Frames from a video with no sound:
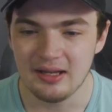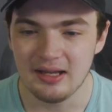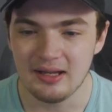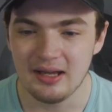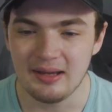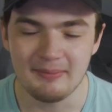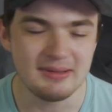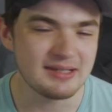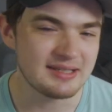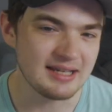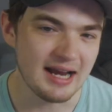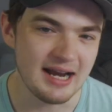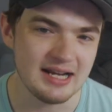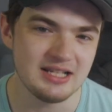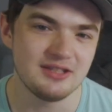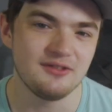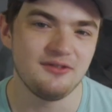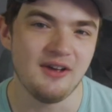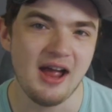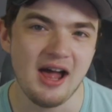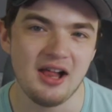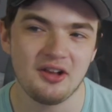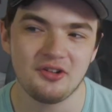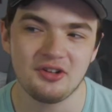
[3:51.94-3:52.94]
besides
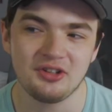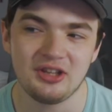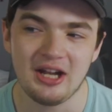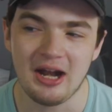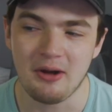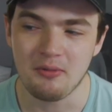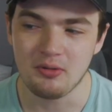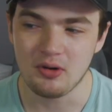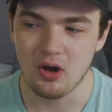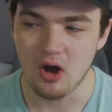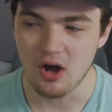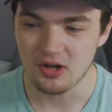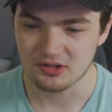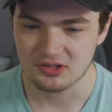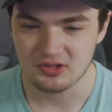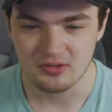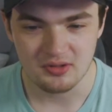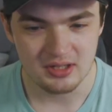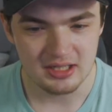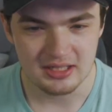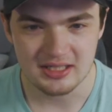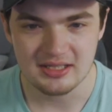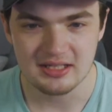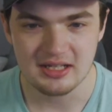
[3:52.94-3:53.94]
Valorant, that I would also
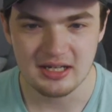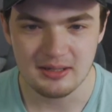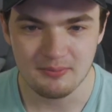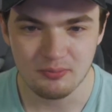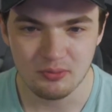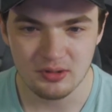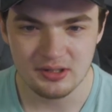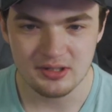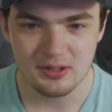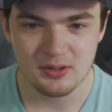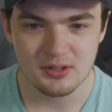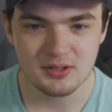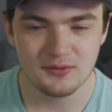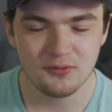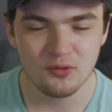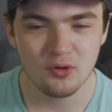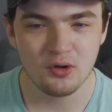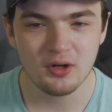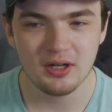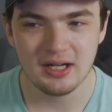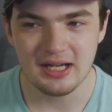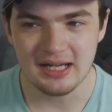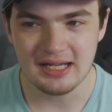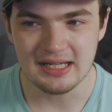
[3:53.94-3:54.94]
need to keep Windows
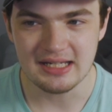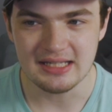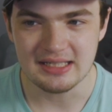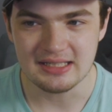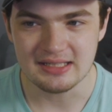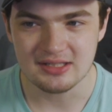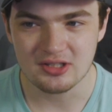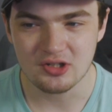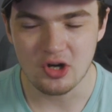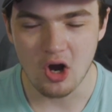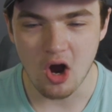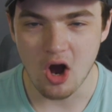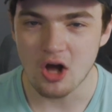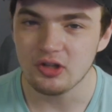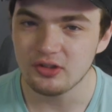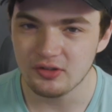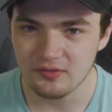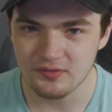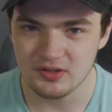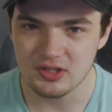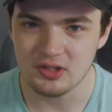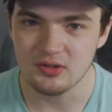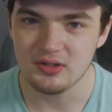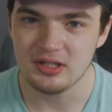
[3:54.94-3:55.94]
for is Call
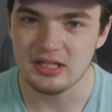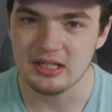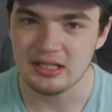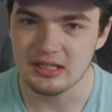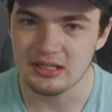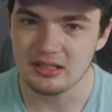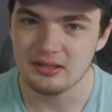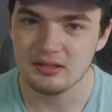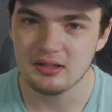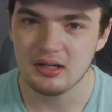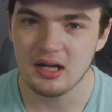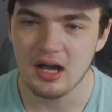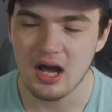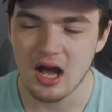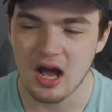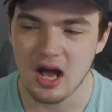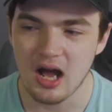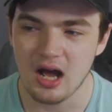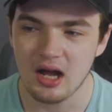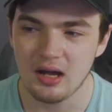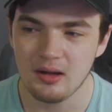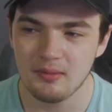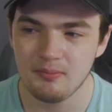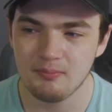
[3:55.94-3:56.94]
of Duty
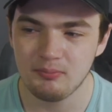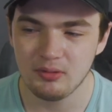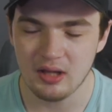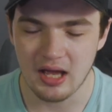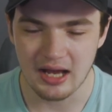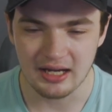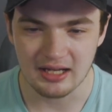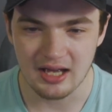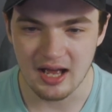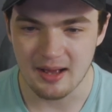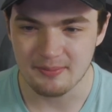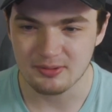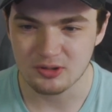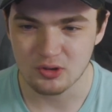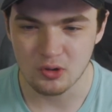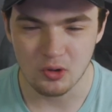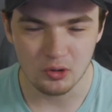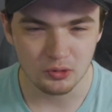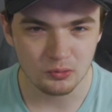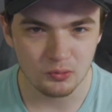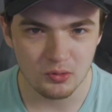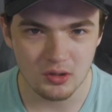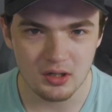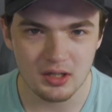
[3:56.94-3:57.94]
Black Ops
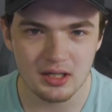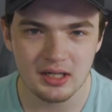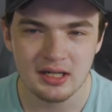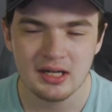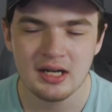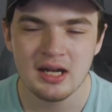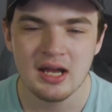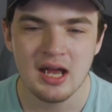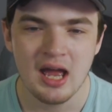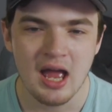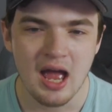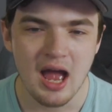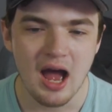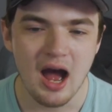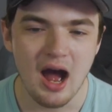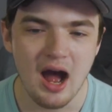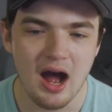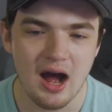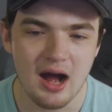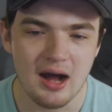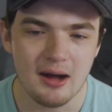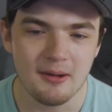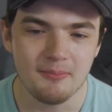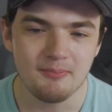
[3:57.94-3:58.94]
Cold War.
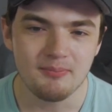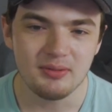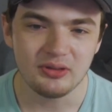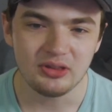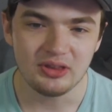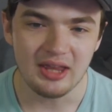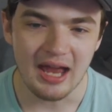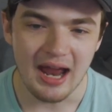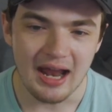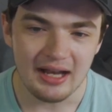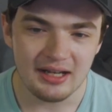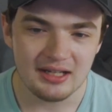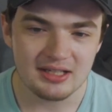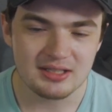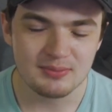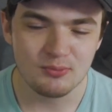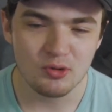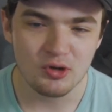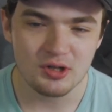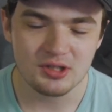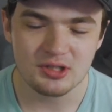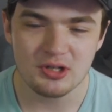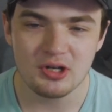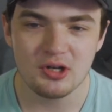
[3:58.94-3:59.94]
But that is
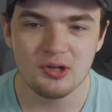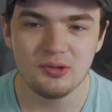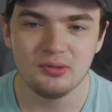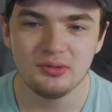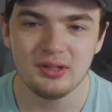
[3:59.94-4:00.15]
more so